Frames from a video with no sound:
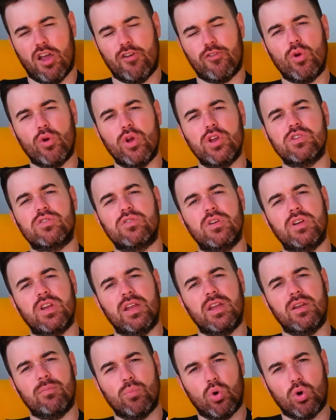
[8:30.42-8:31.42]
If you're interested
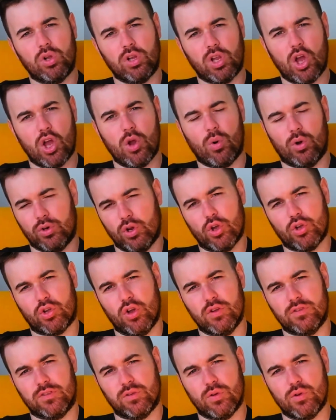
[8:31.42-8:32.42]
in more low or no
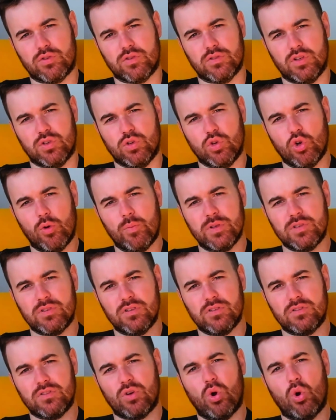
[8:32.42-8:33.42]
code solutions in your
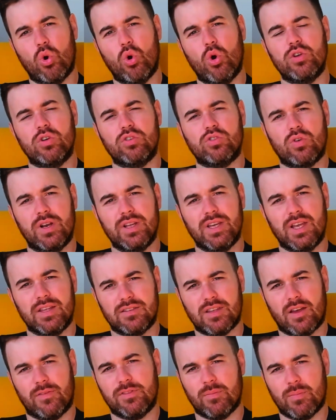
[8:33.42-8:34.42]
business, or you're trying to get
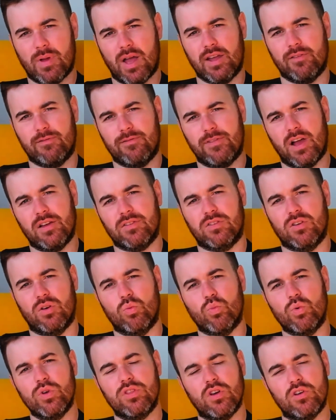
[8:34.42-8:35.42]
stuff to market faster
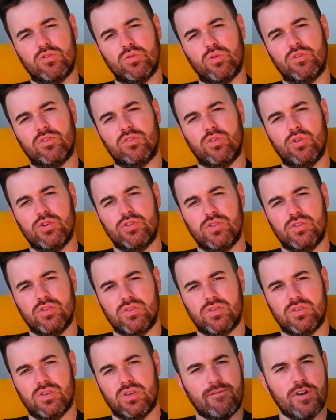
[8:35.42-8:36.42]
with those sort of
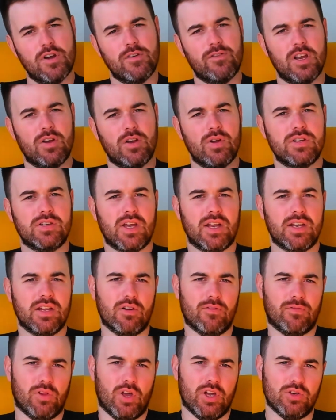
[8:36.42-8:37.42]
solutions, feel free to reach out
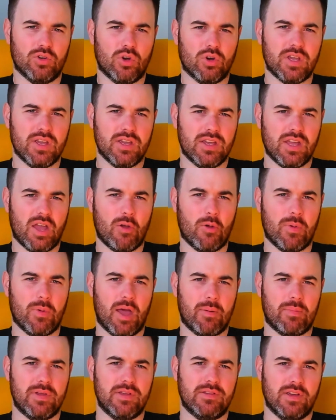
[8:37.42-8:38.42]
here at Flying Donkey, and we'll be
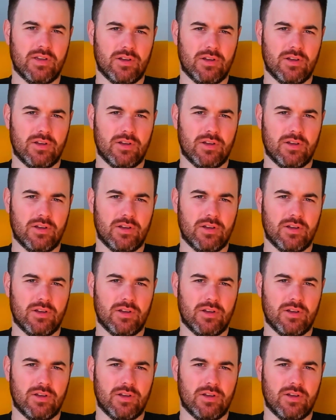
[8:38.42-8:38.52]
happy to